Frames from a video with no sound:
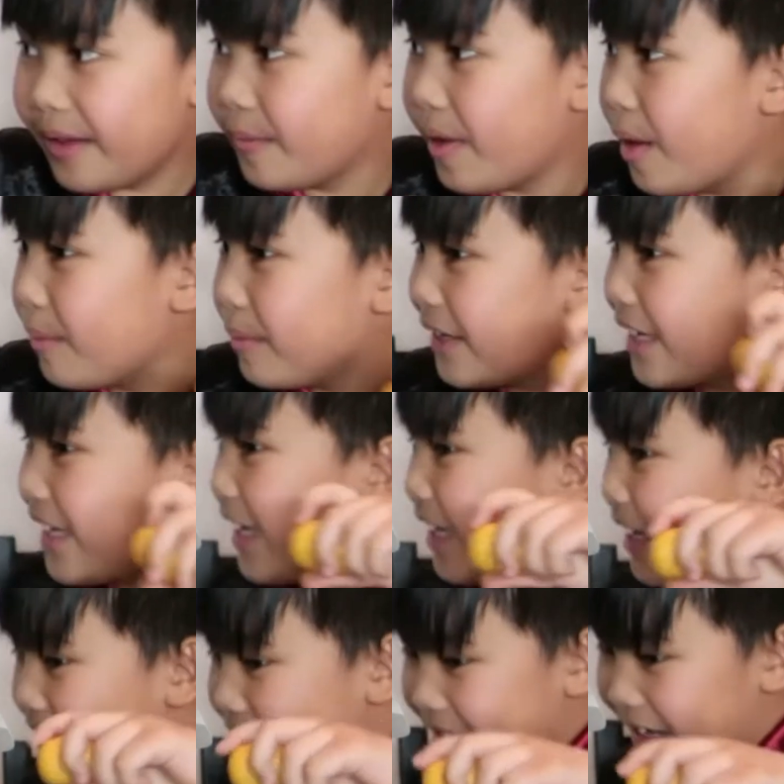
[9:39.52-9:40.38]

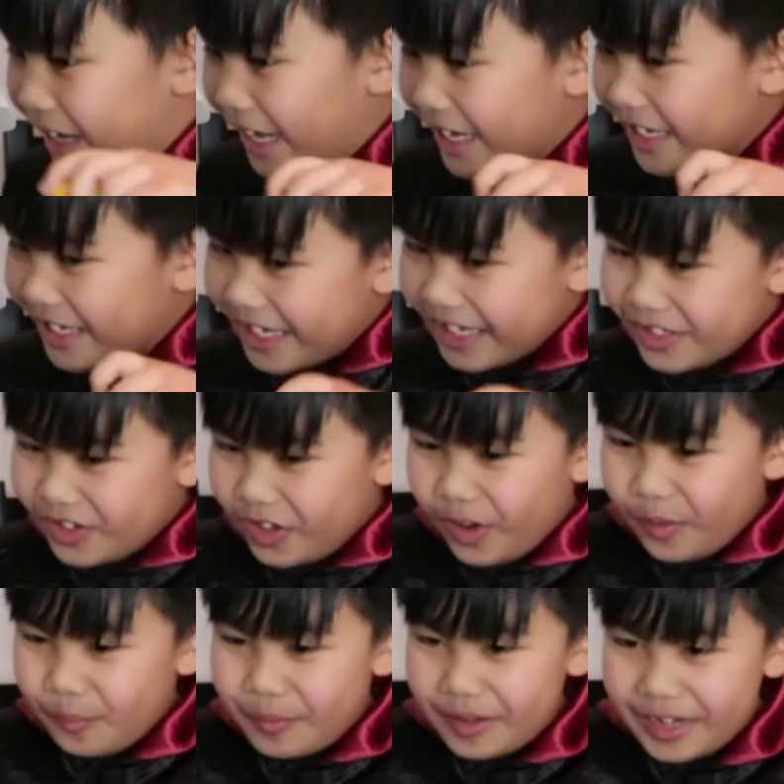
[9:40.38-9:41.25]
Mommy, I can't
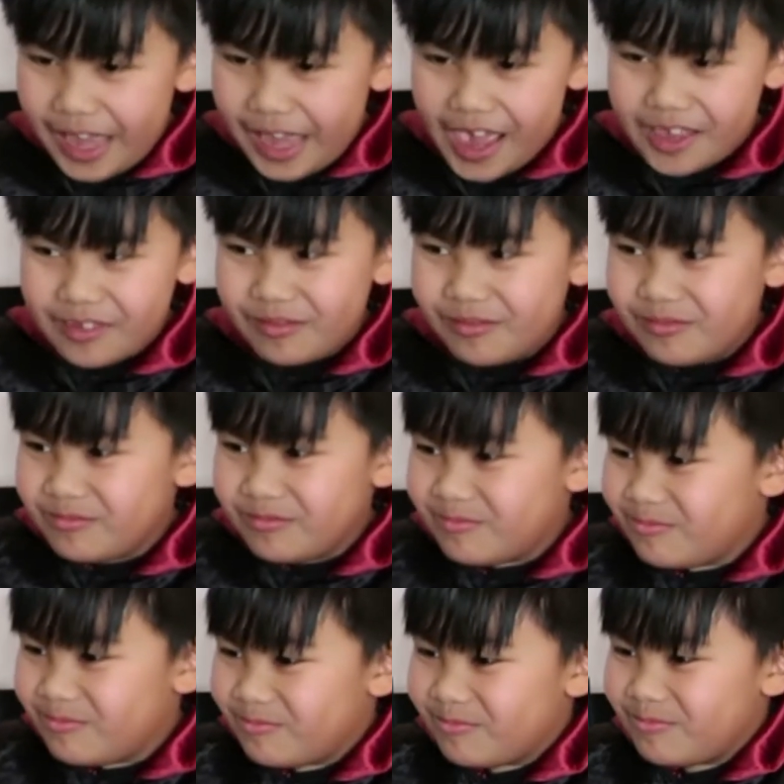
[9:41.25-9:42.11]
open it.
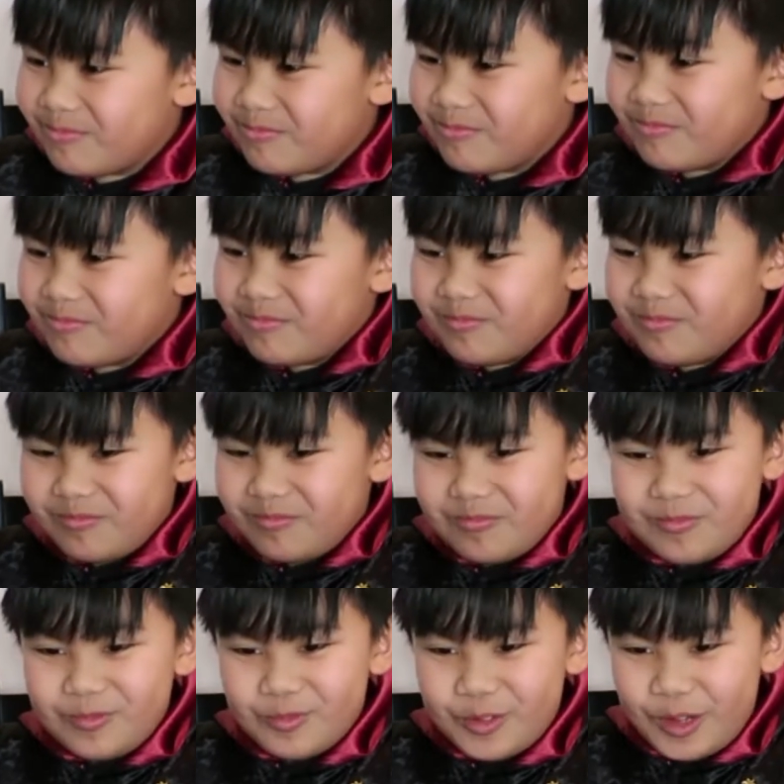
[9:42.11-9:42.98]

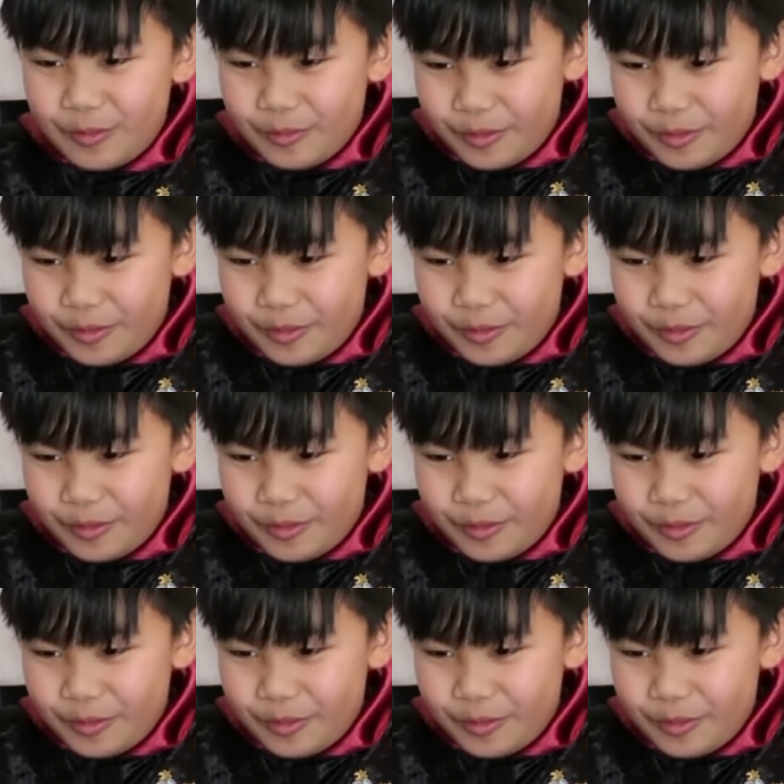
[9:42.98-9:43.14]
Wait,